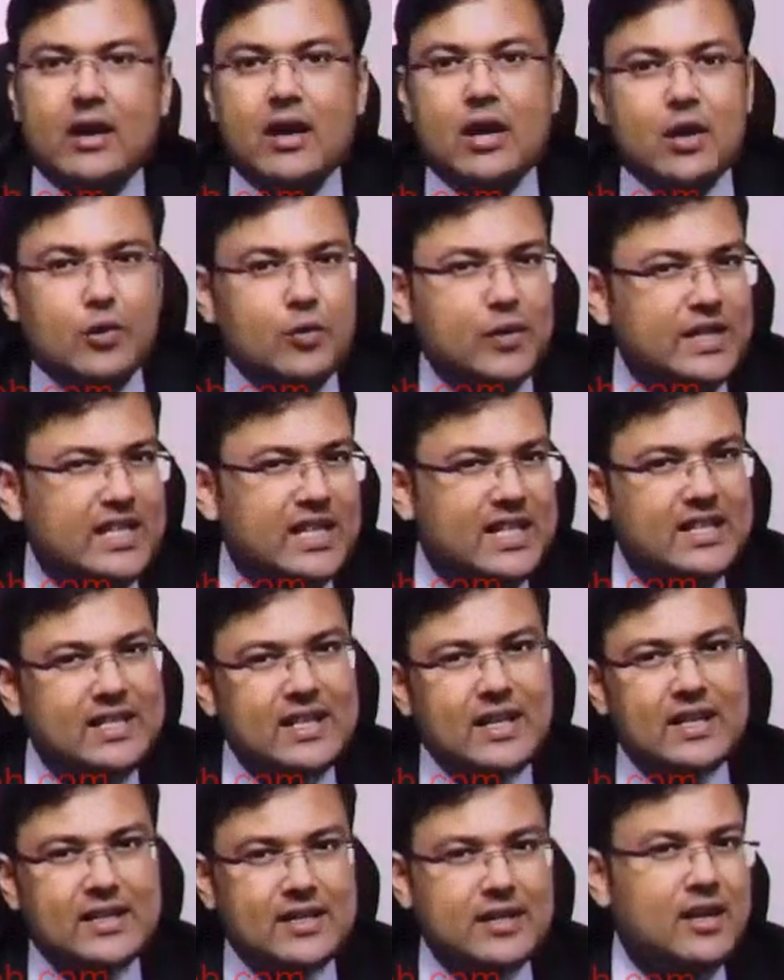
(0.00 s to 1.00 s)
Question is
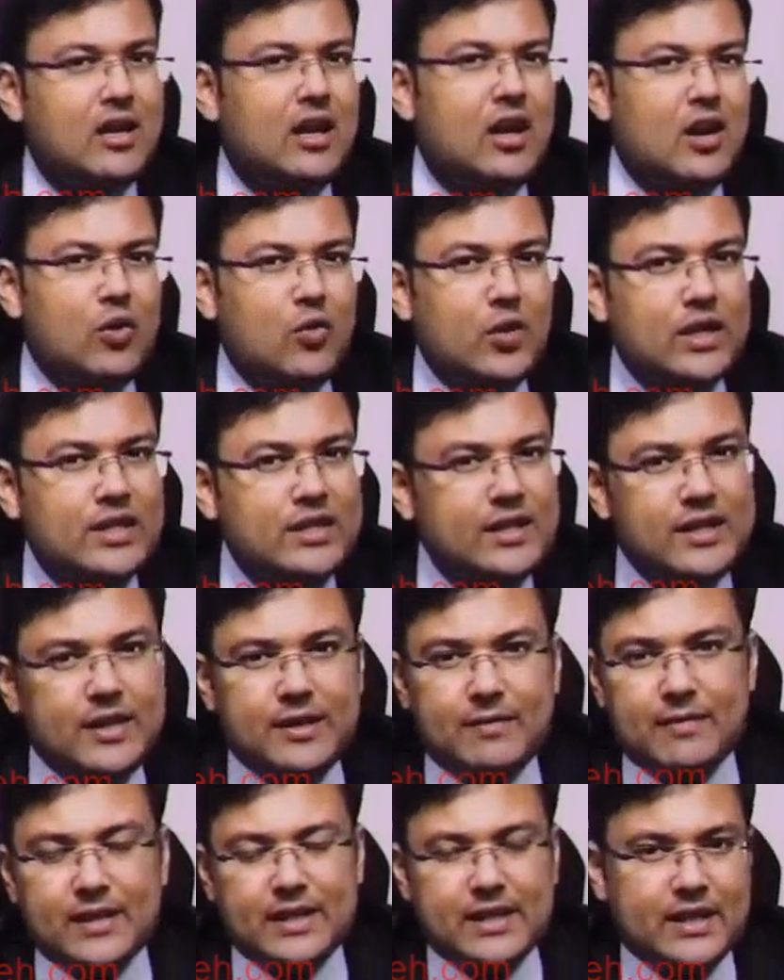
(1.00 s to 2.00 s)
asked, what's the
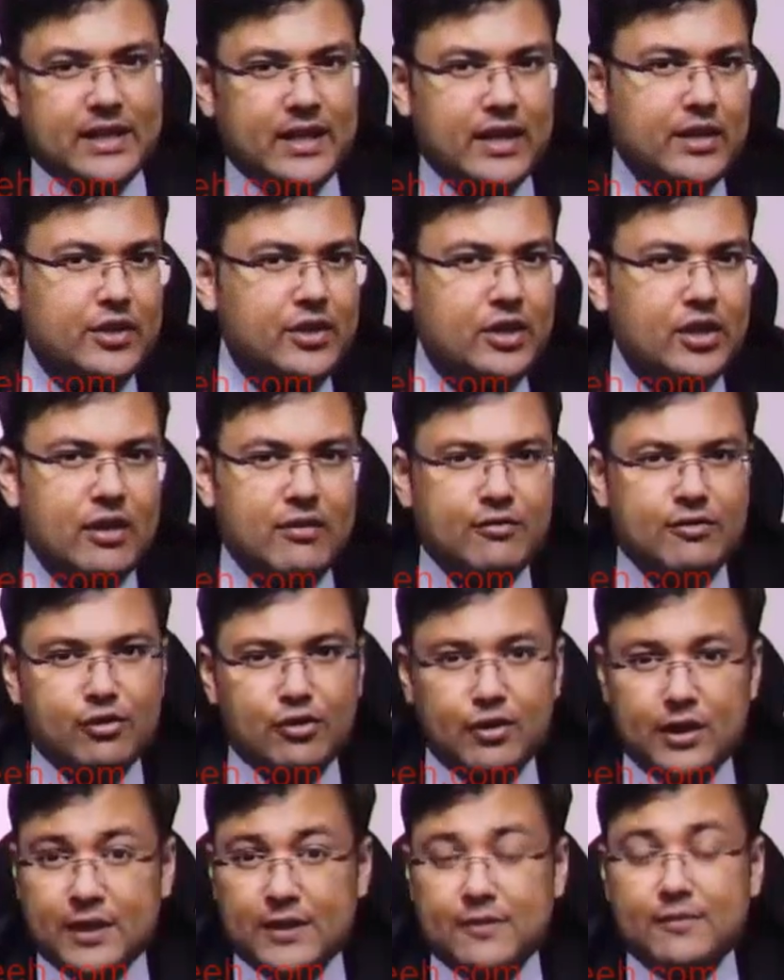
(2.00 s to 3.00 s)
investigation of
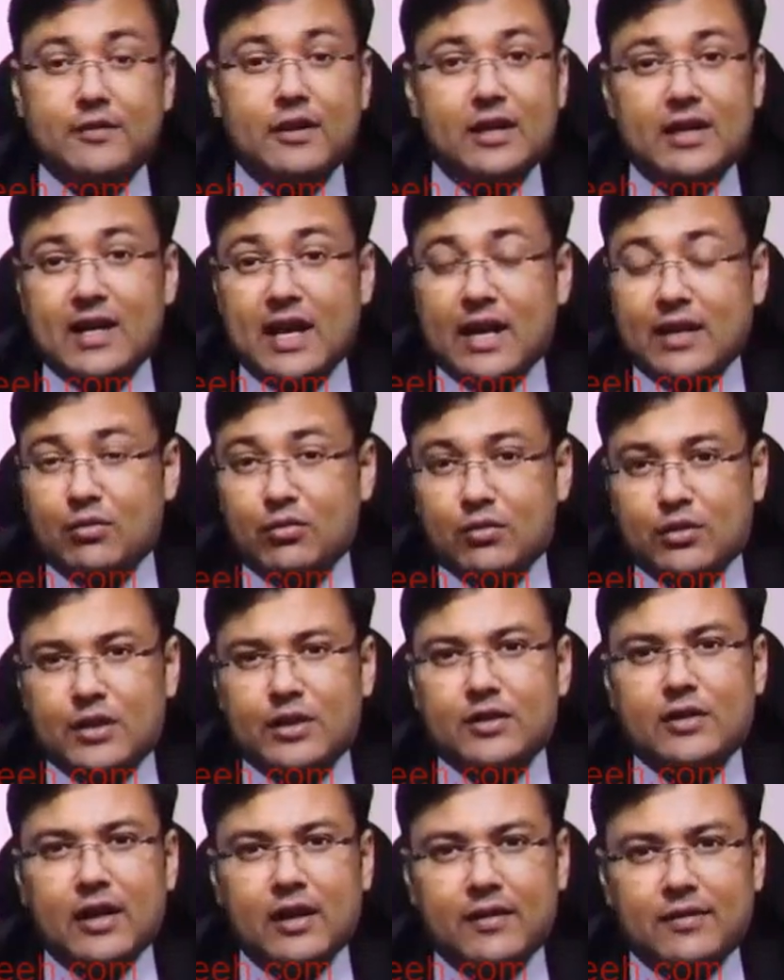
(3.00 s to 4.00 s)
choice for
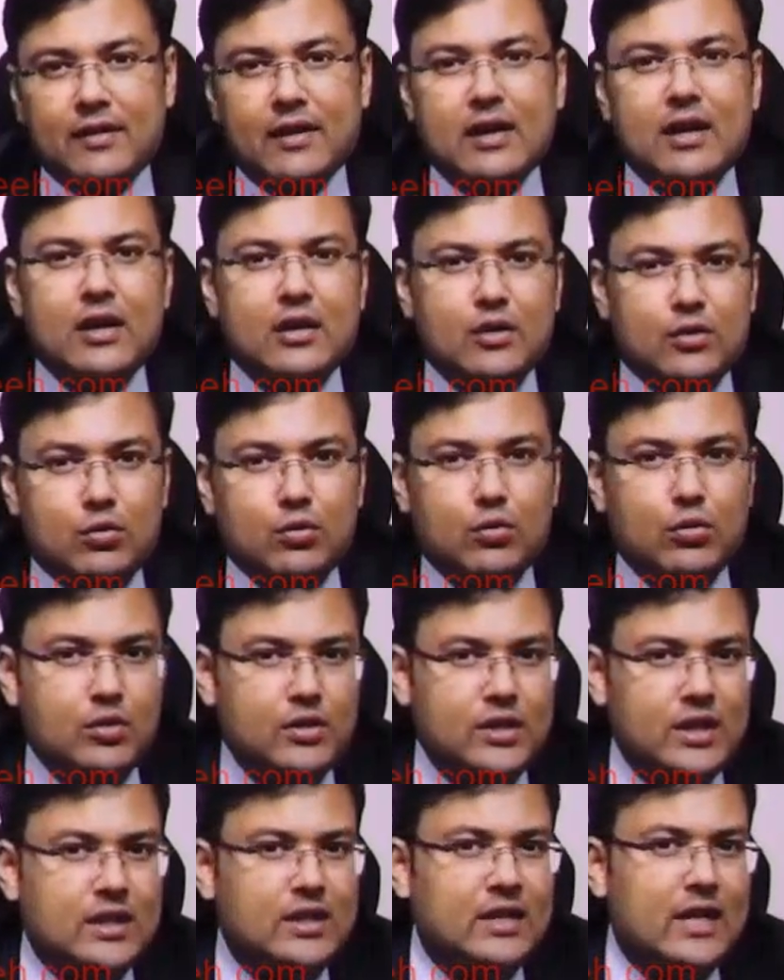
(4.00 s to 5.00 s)
diagnosis of pseudocyst?